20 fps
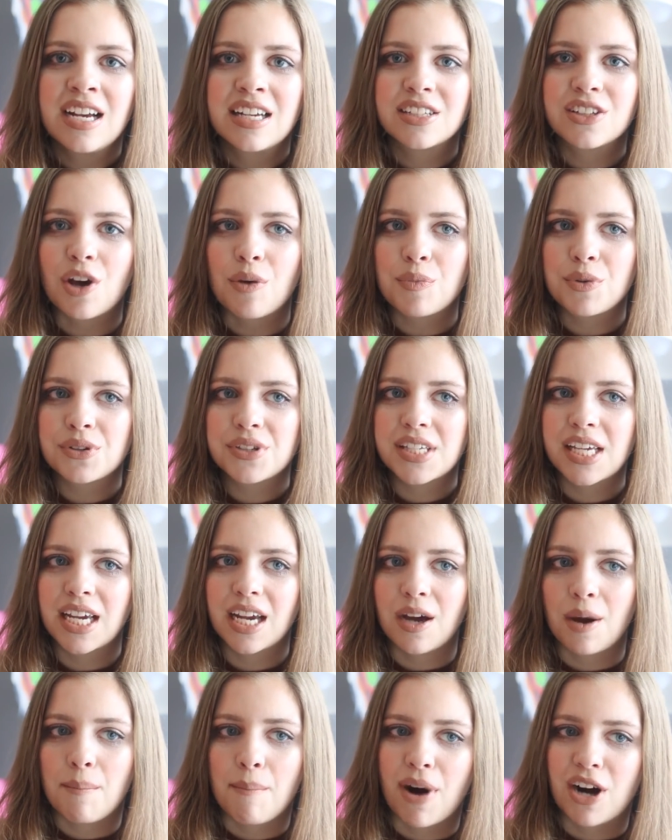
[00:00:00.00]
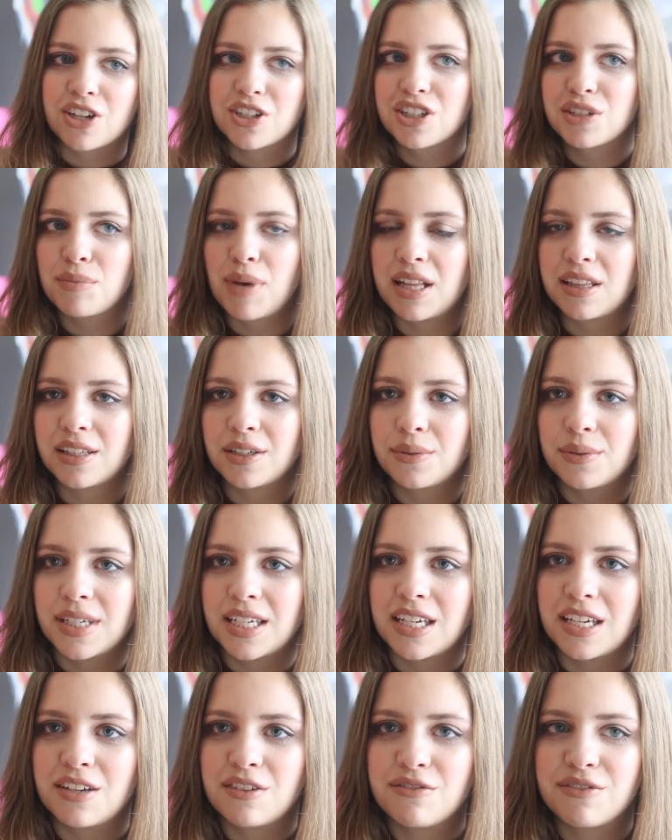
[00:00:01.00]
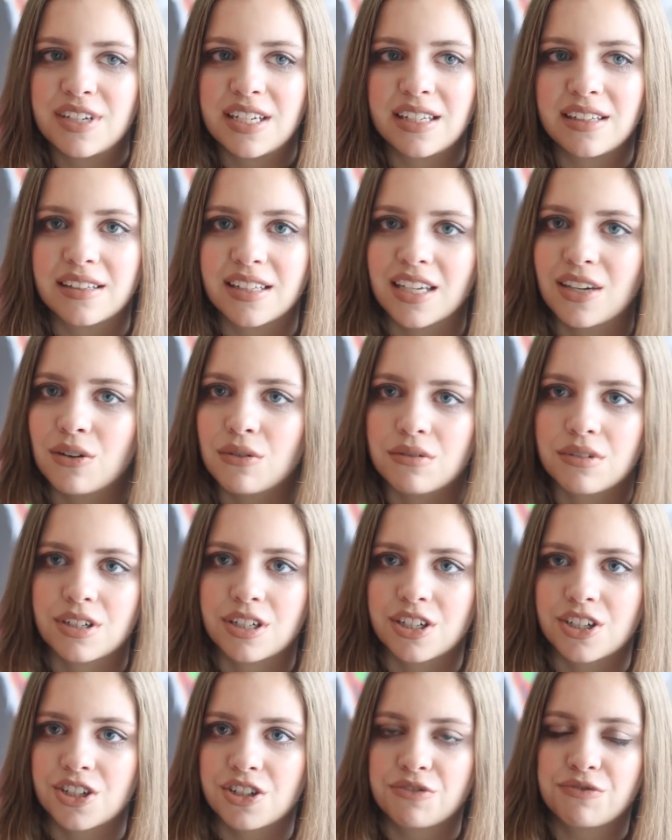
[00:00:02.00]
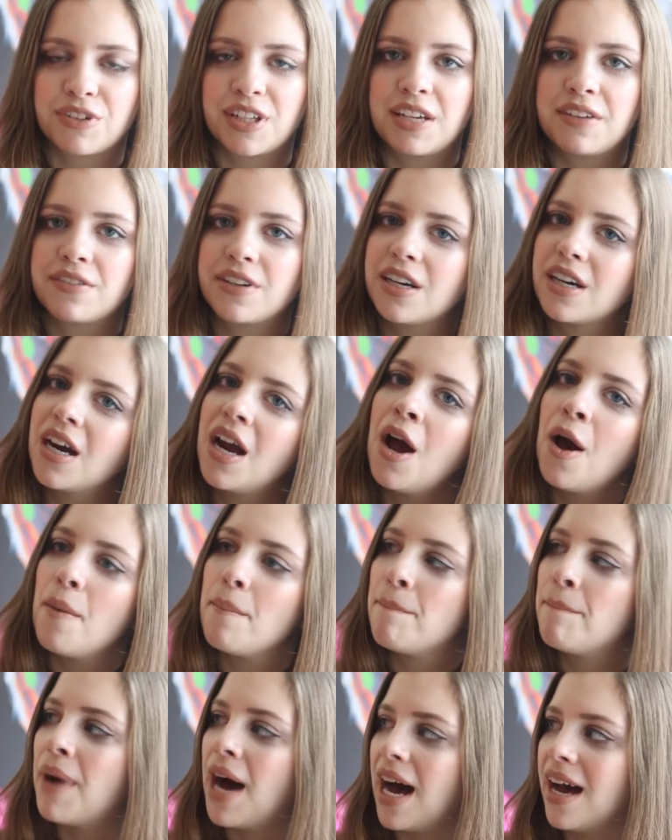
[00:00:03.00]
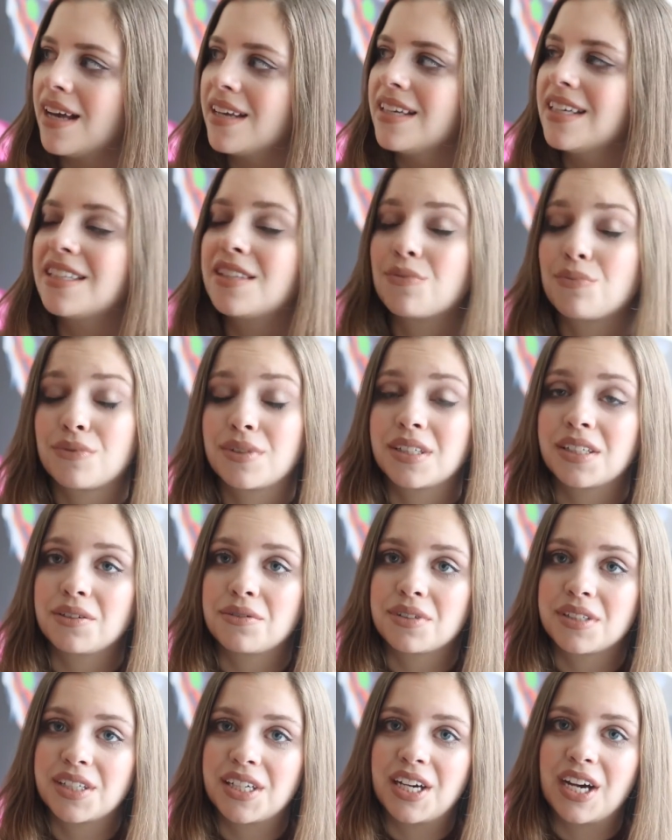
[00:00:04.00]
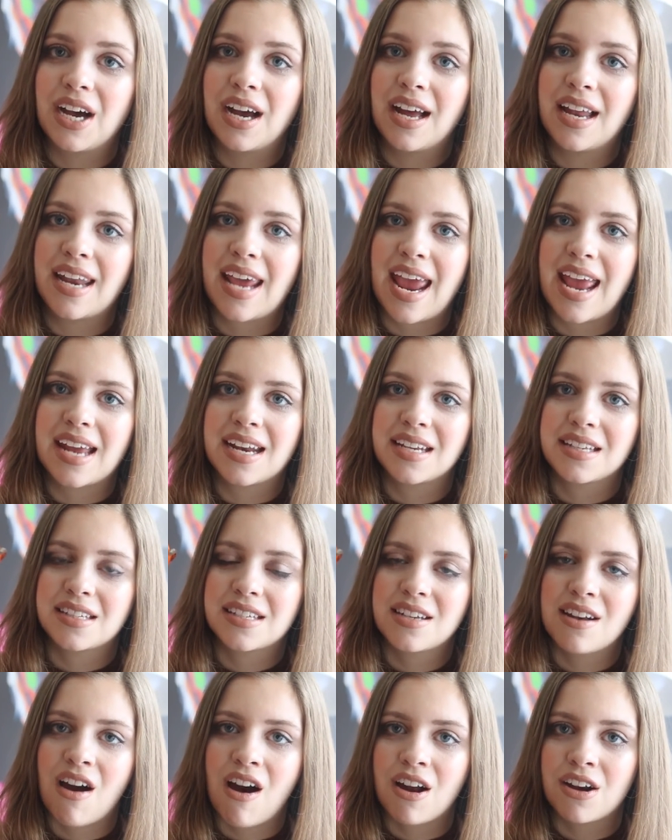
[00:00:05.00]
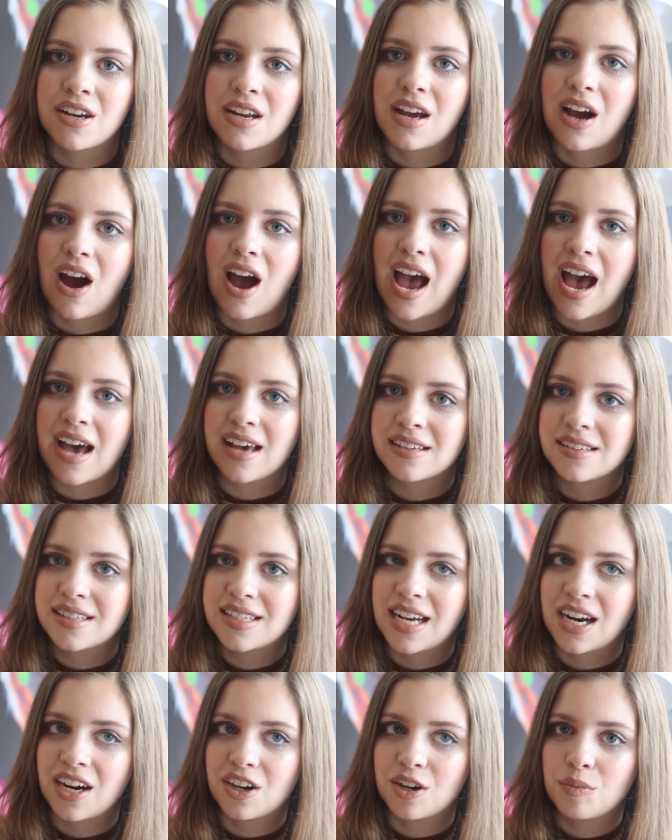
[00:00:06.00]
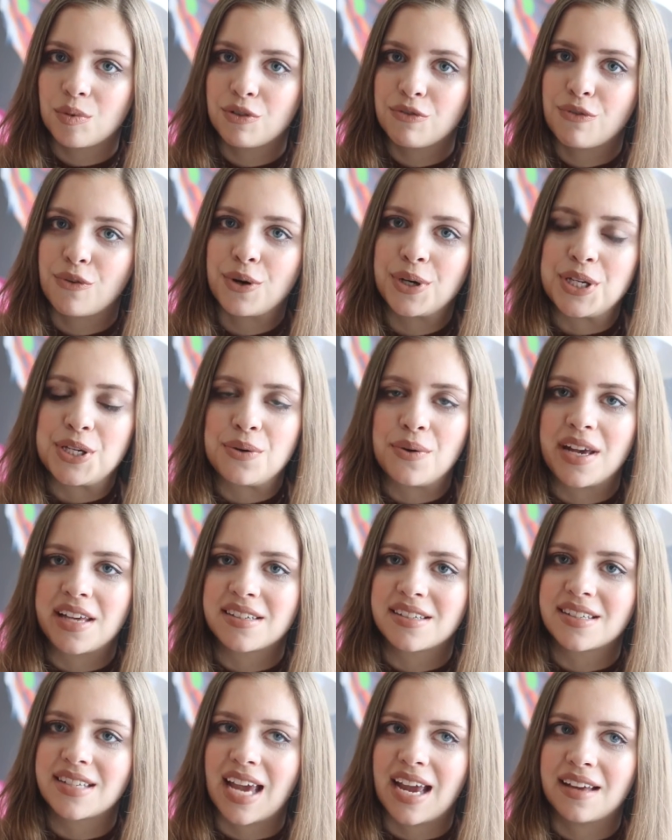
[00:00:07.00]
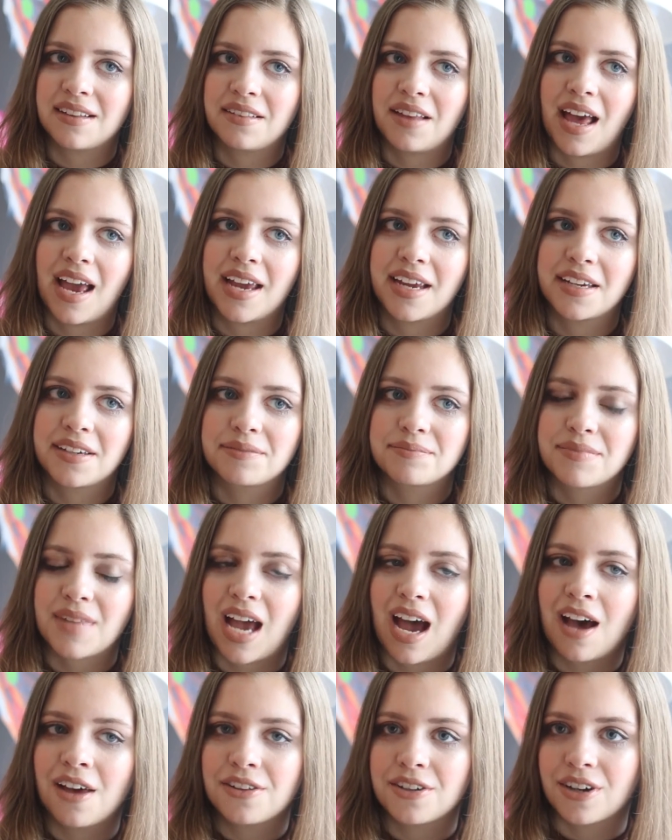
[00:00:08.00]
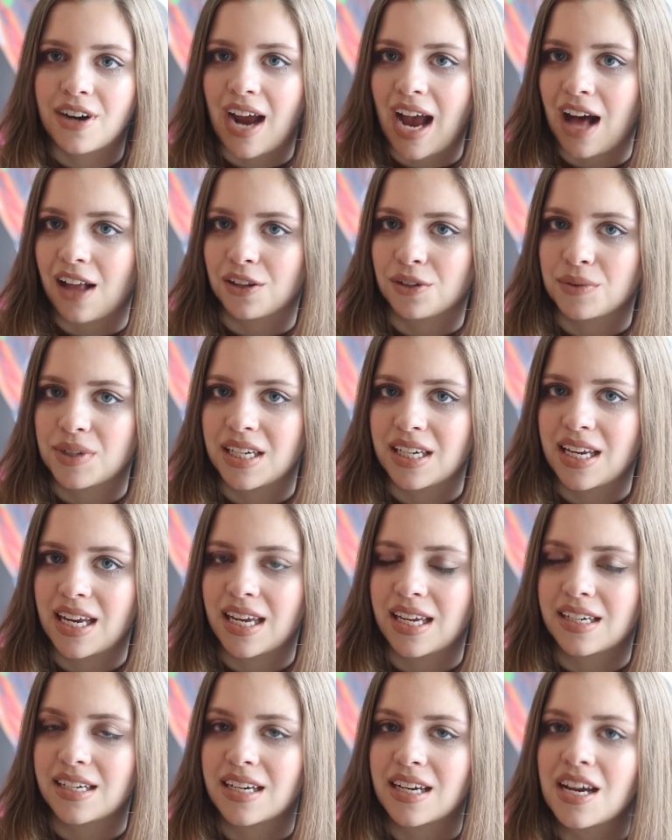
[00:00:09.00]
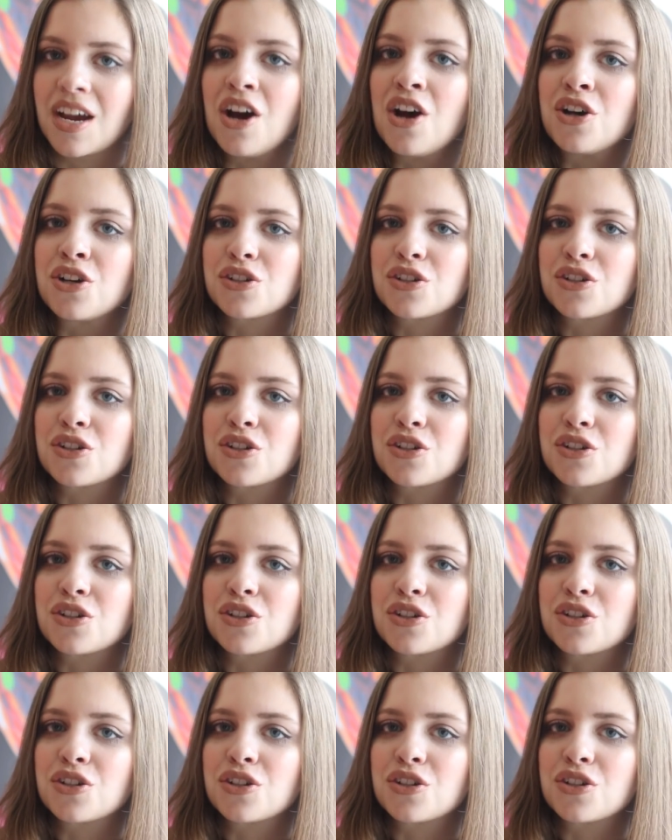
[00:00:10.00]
It's almost like a marshmallowy vanilla orange flavor, but it's really, really good and it's not as terrible for you as say like other Halloween candy.